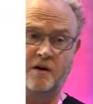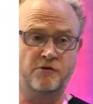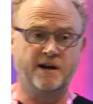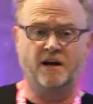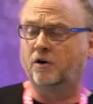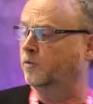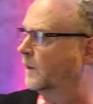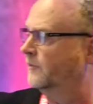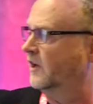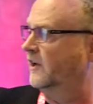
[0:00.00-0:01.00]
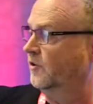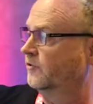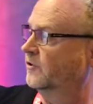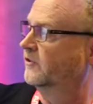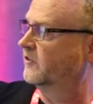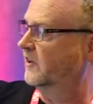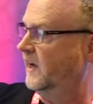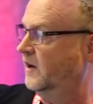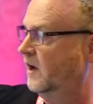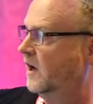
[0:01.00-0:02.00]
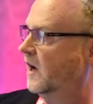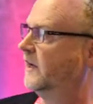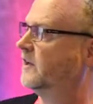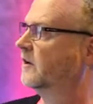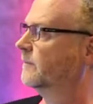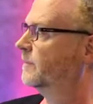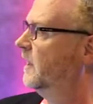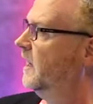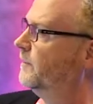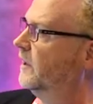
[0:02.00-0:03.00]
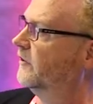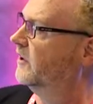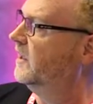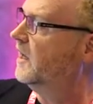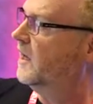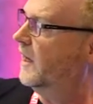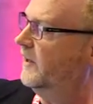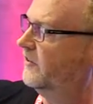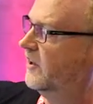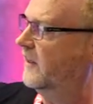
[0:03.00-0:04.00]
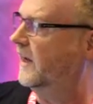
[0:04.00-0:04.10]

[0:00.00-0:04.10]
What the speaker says: our really old websites, also on Taleo, Icon PLC. And you see the